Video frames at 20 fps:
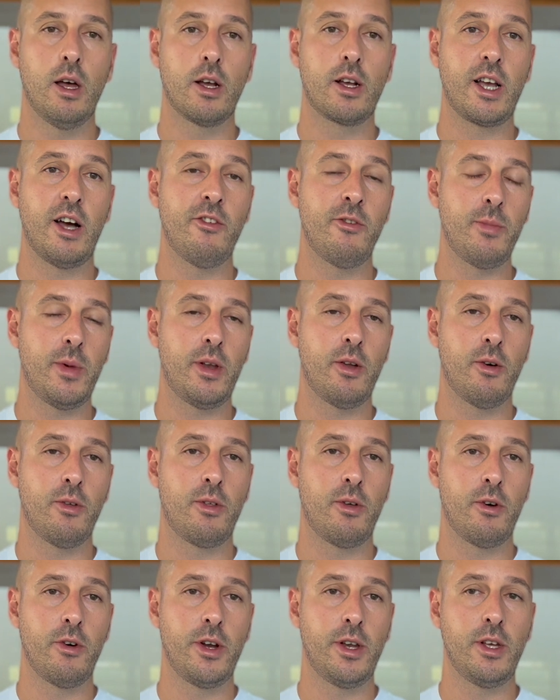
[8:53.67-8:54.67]
government
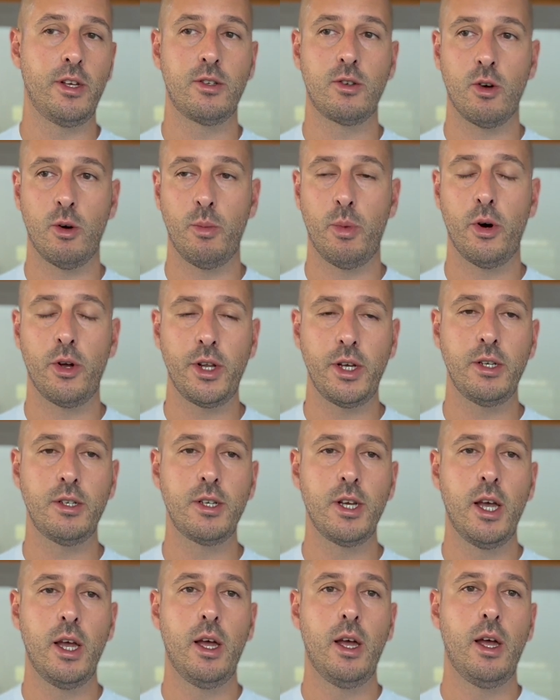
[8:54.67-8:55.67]
authorities or bodies.
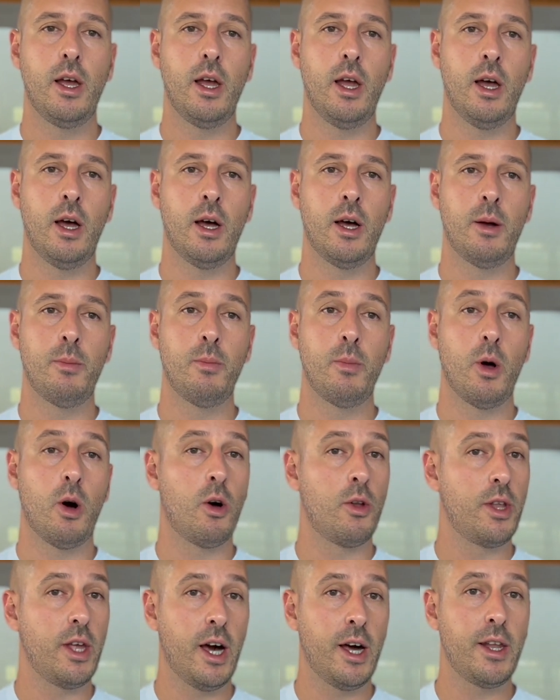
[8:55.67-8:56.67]

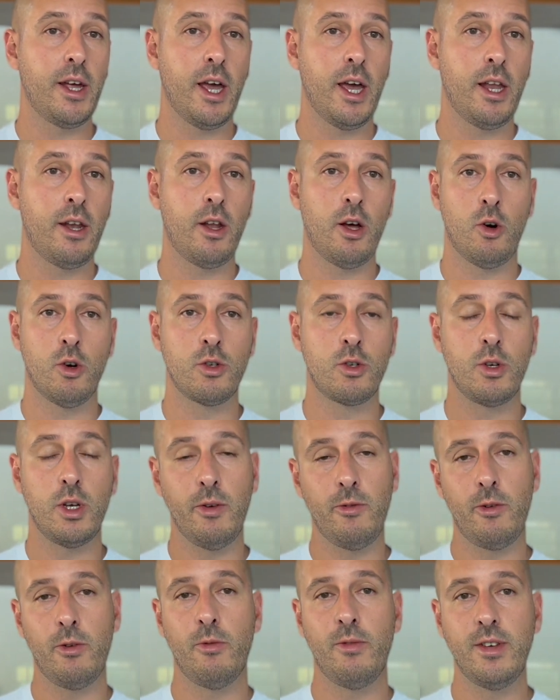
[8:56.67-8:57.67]
On the other hand, also
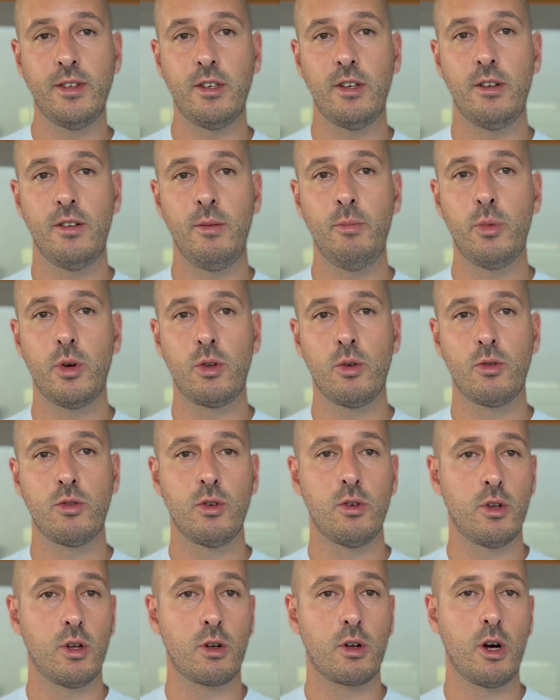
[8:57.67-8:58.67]
if you visit
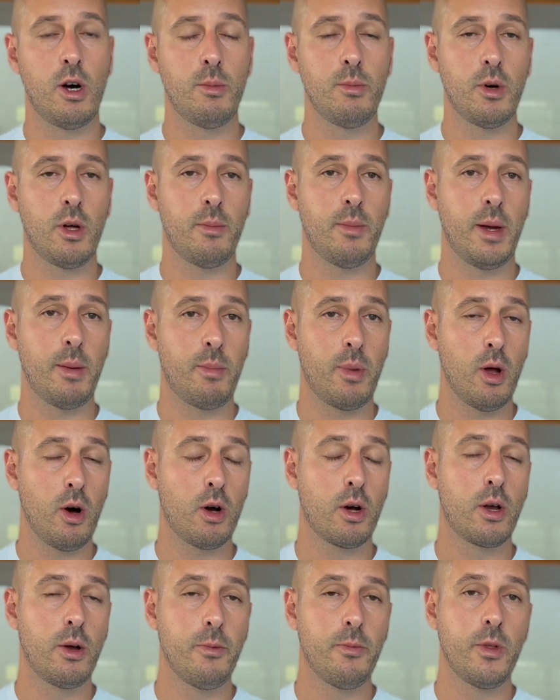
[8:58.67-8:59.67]
importdojo.com on my
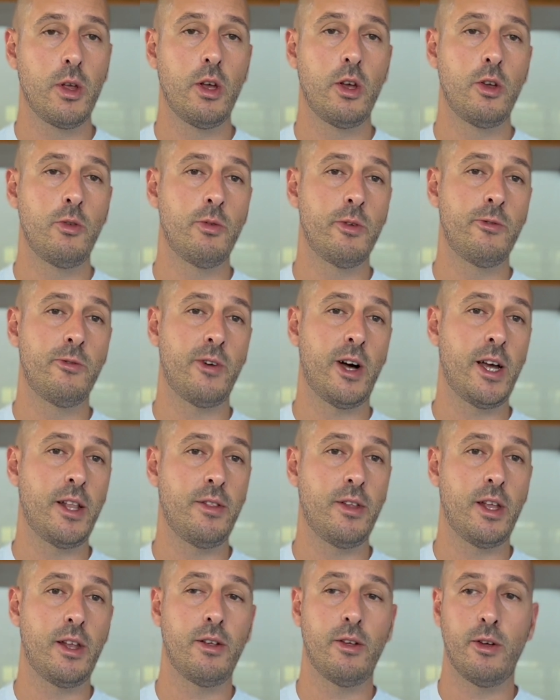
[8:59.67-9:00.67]
blog, you will find
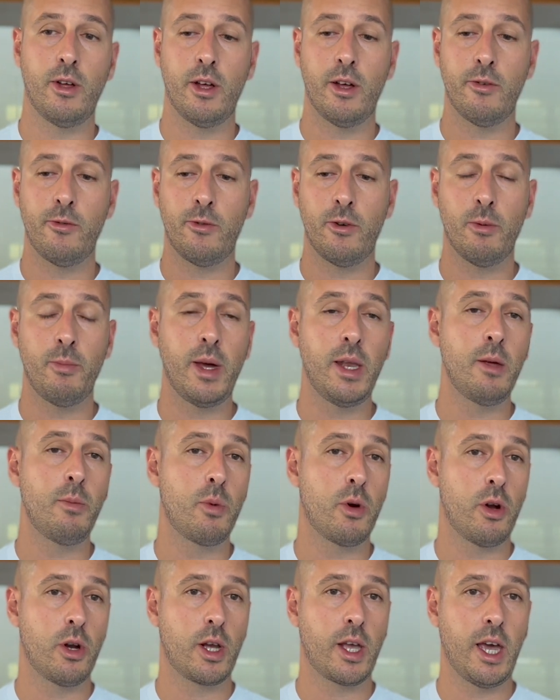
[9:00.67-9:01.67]
that for many
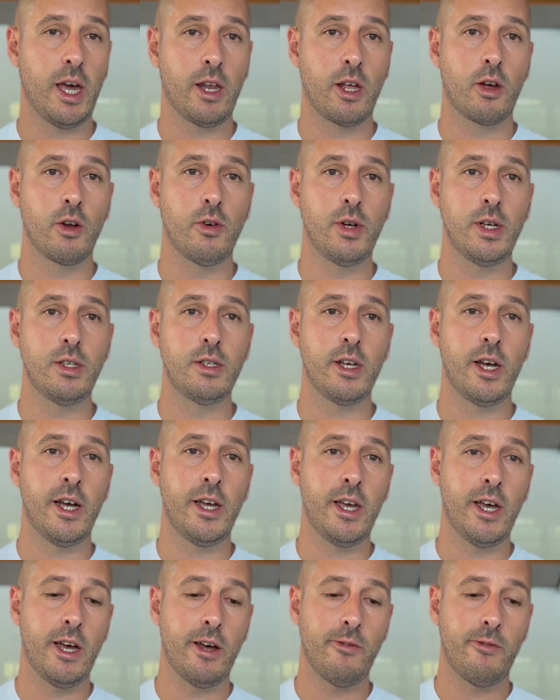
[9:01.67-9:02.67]
product categories I
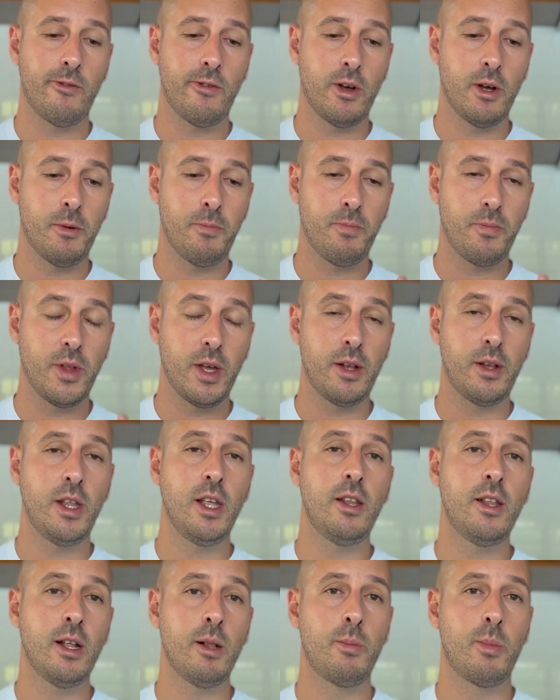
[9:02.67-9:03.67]
have a
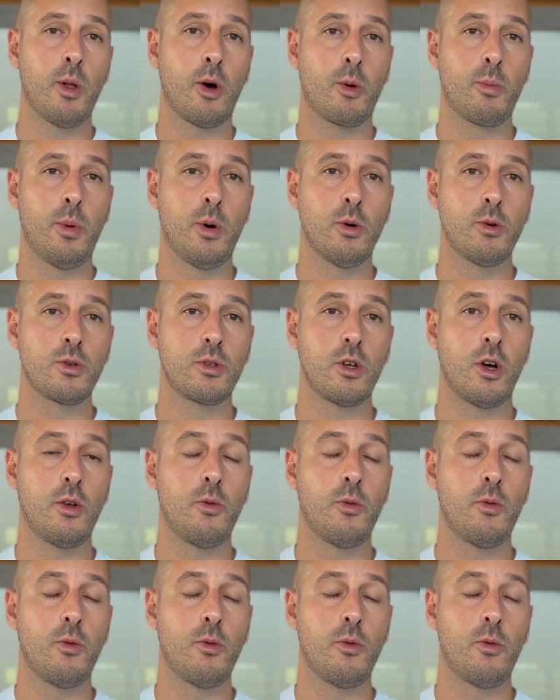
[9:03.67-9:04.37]
detailed blog post on